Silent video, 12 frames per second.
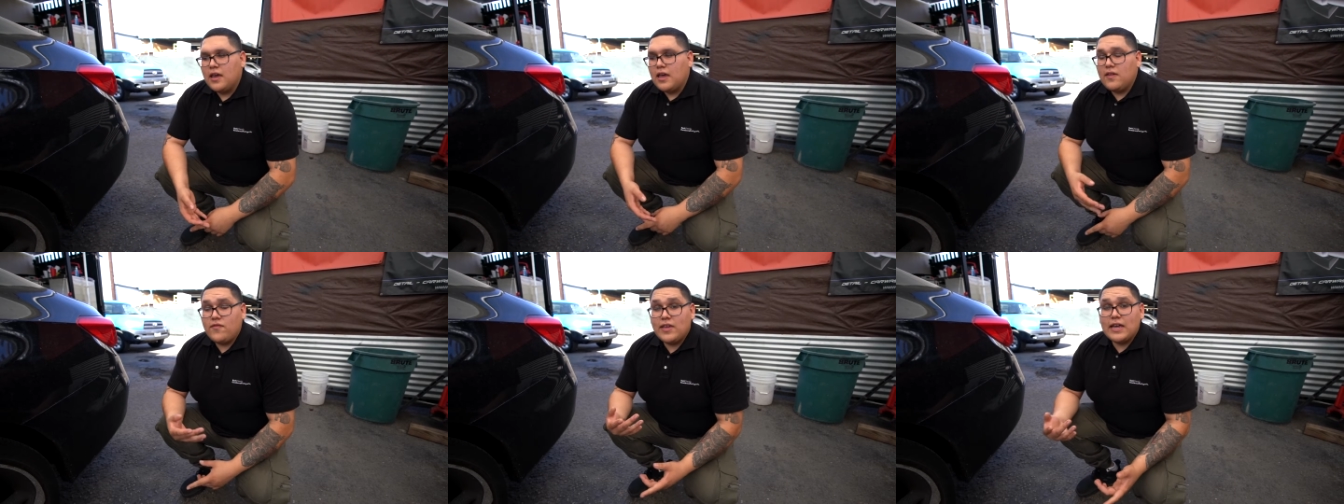
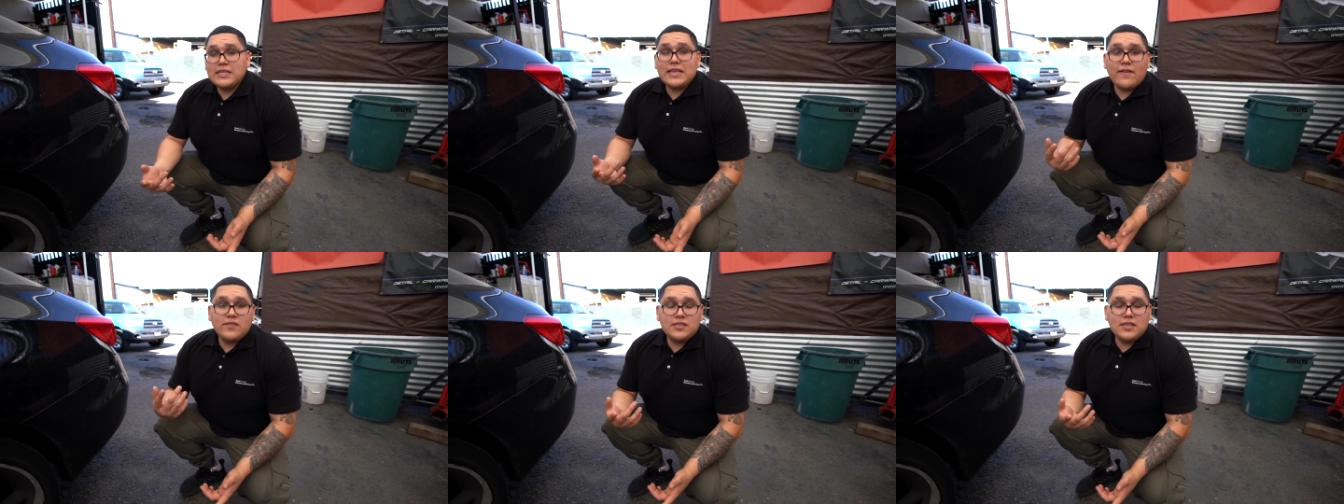And if you guys
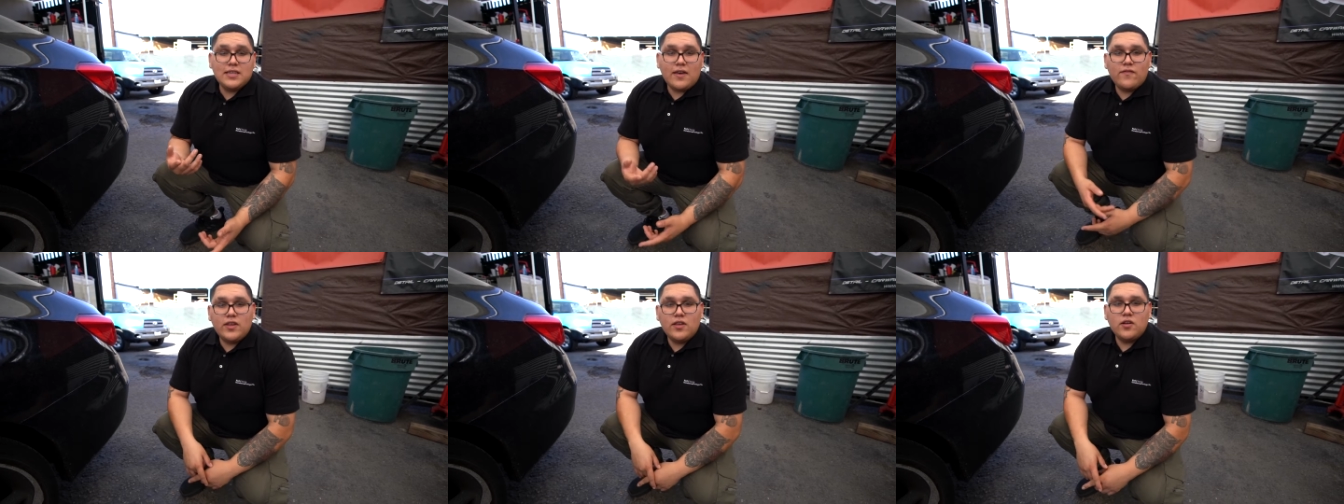haven't seen
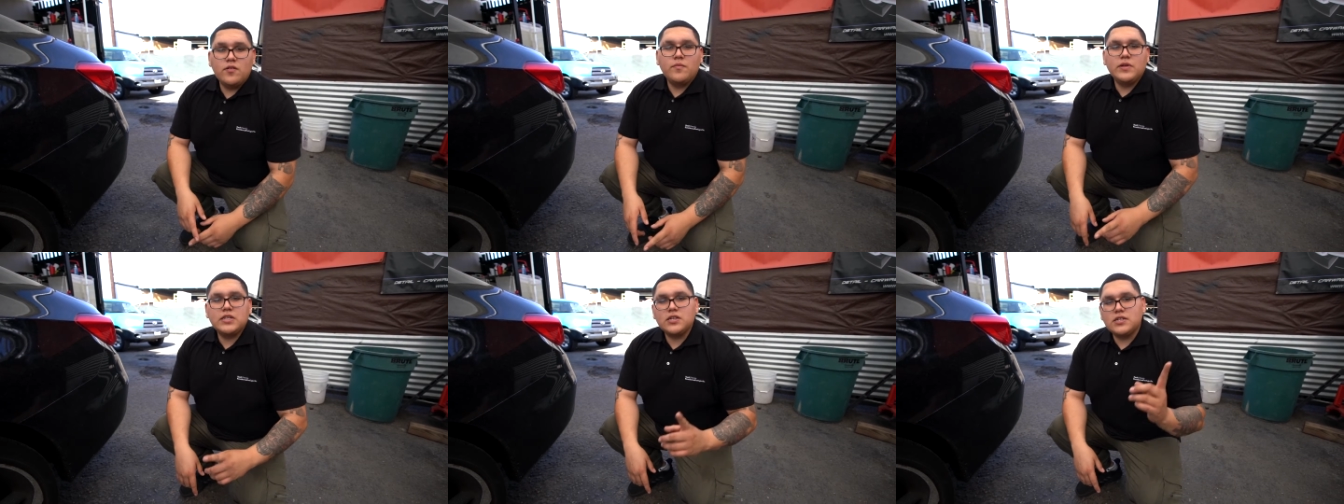that video,
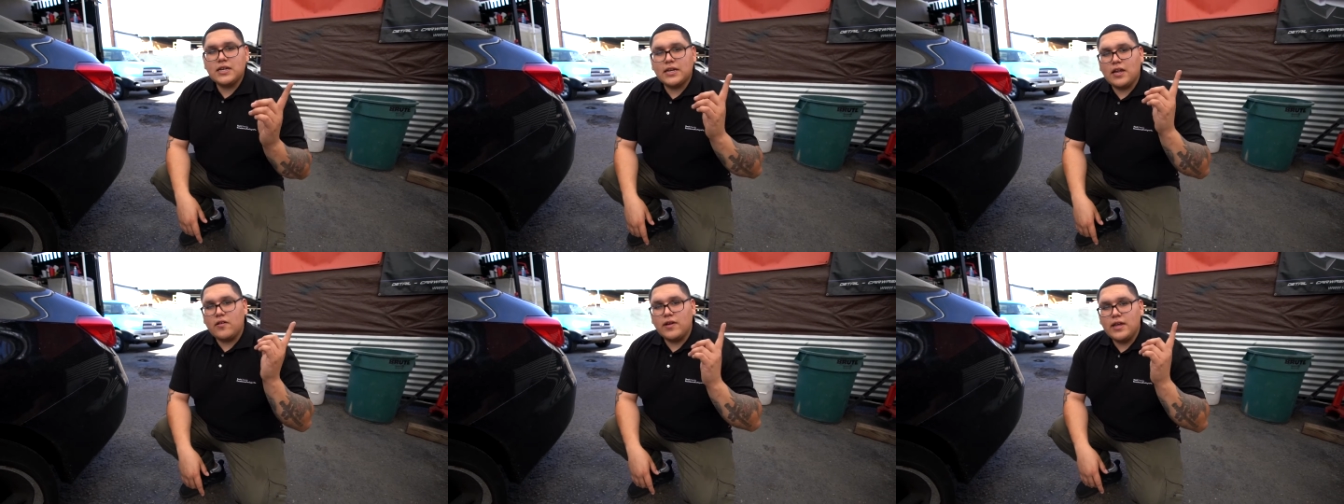make sure you check
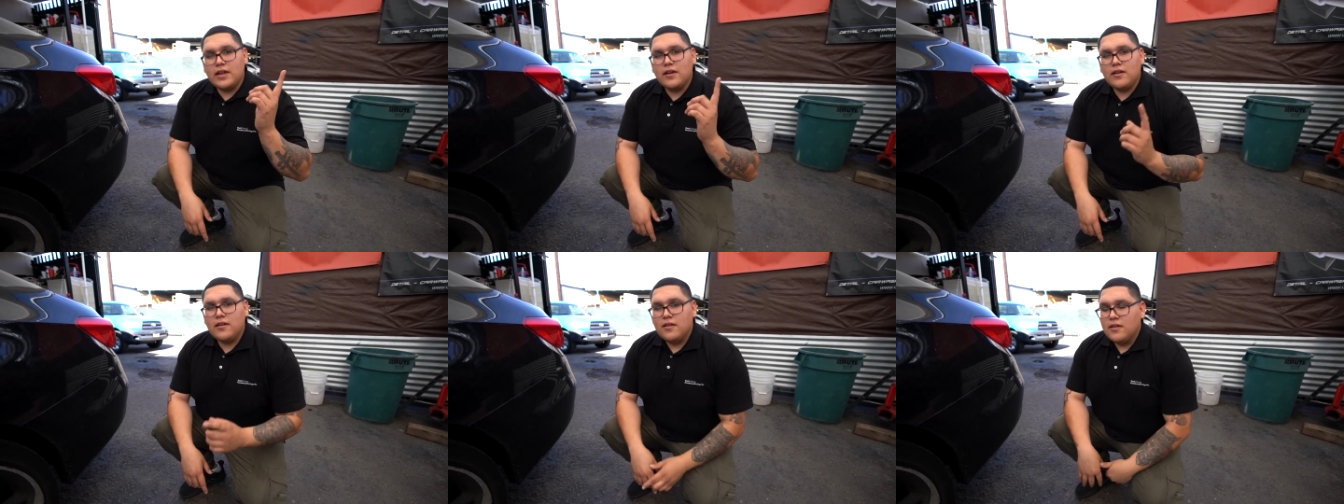it out right
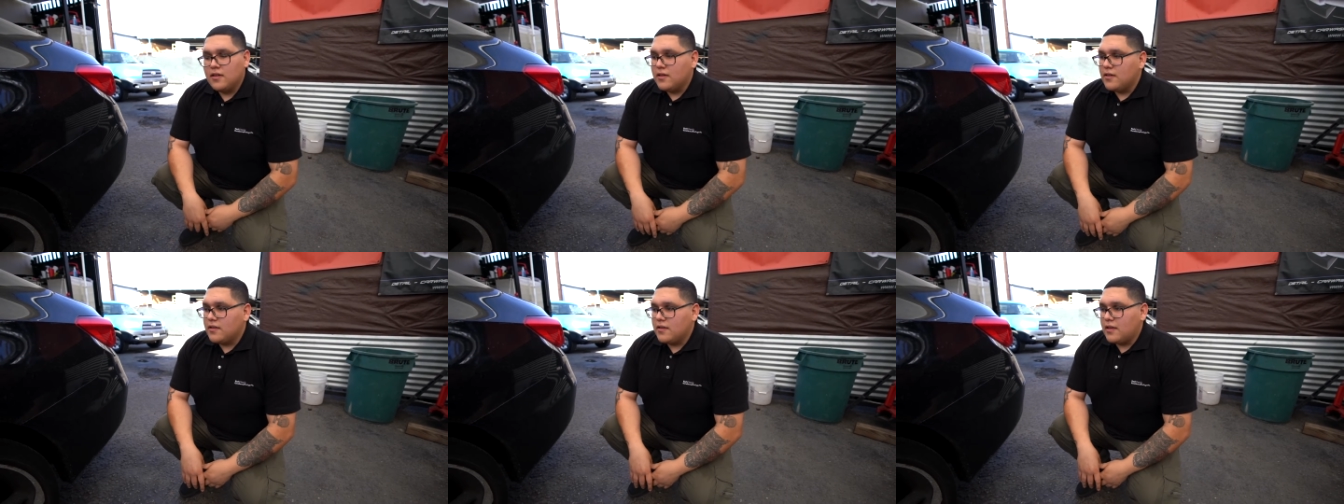here,
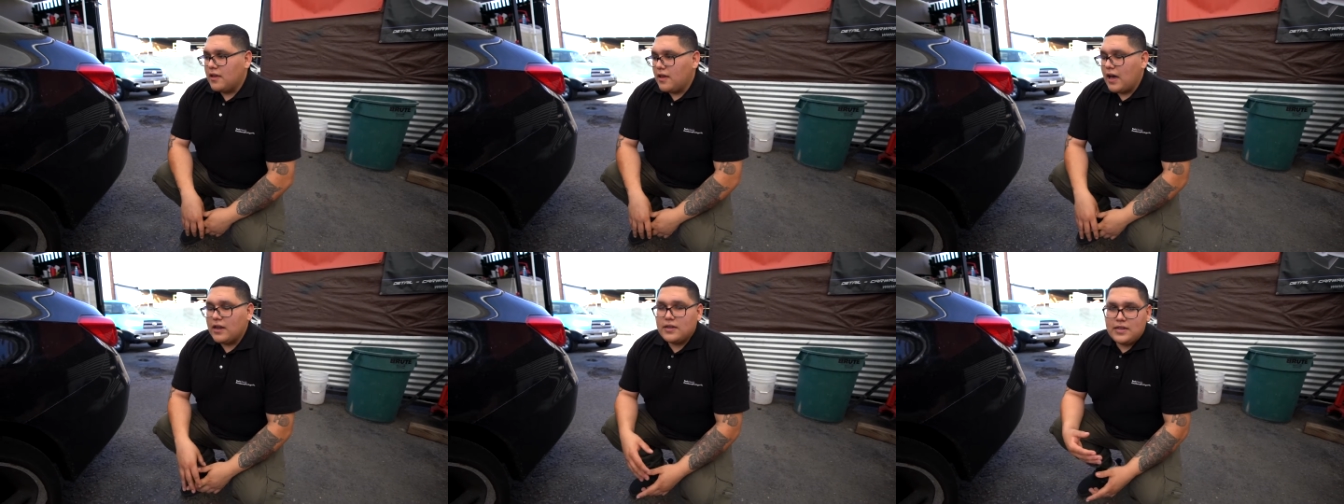
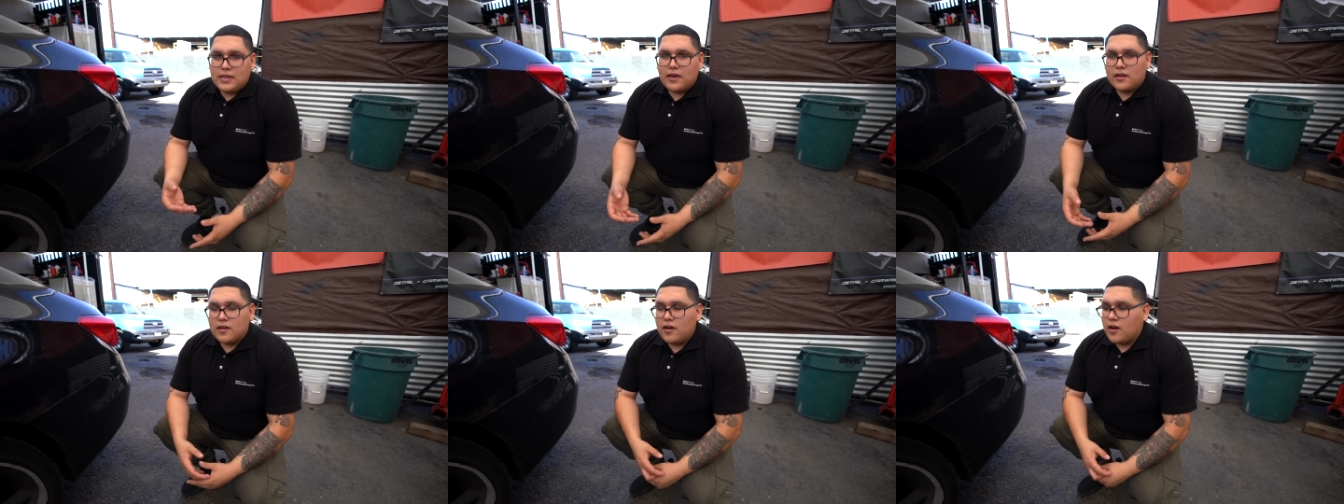how to
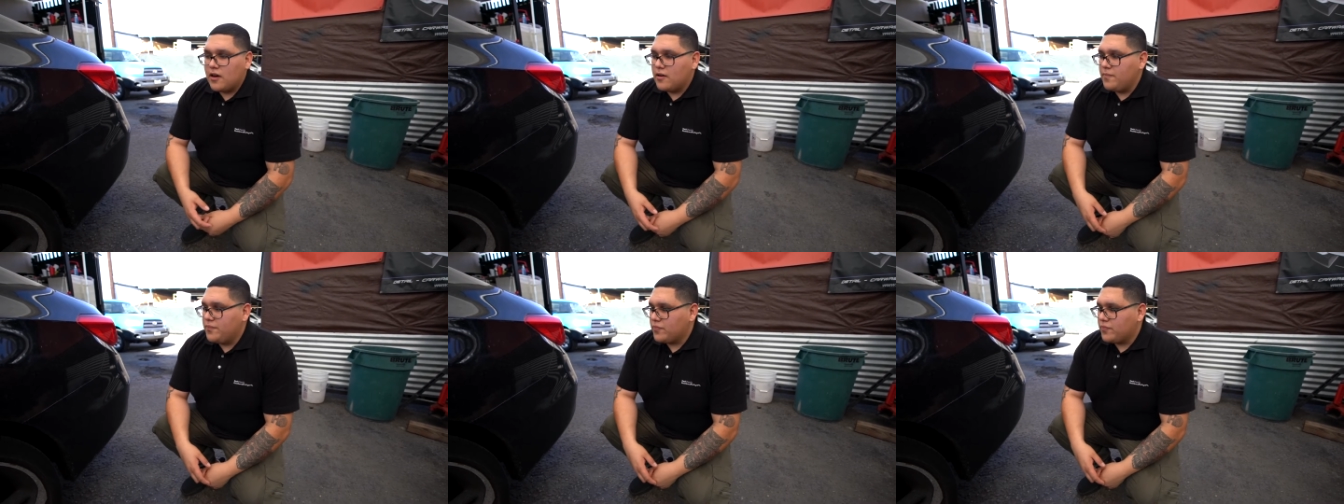decon a car.